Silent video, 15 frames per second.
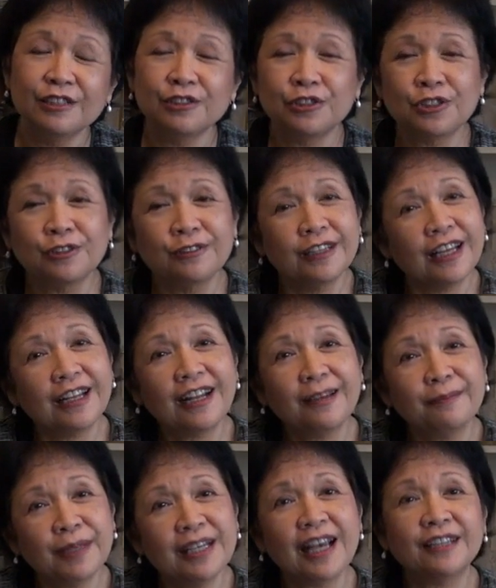So then I
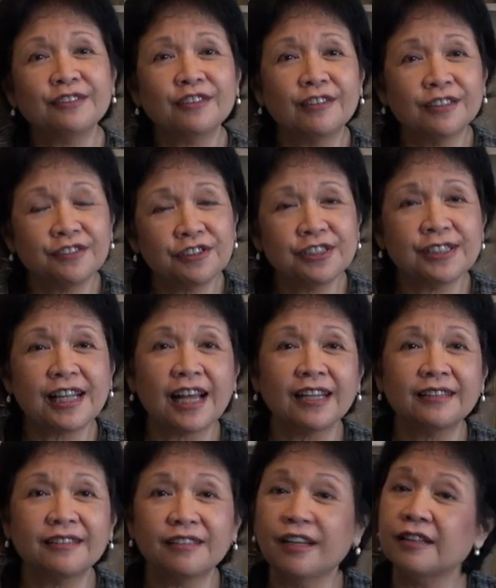began to
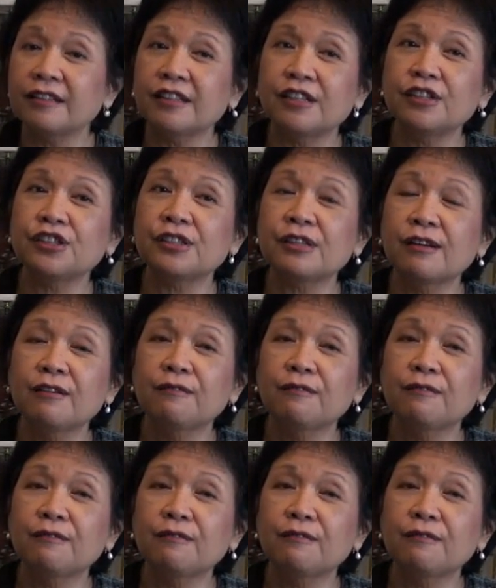understand that there's